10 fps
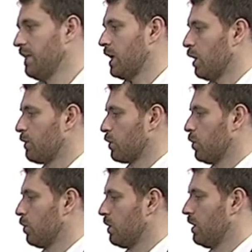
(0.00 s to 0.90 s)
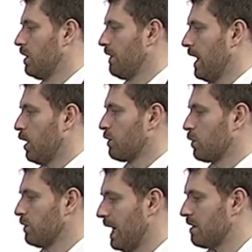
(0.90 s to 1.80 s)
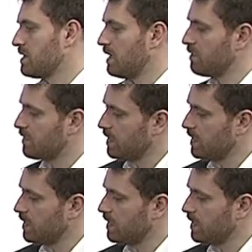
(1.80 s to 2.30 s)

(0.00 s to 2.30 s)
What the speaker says: overall narrative.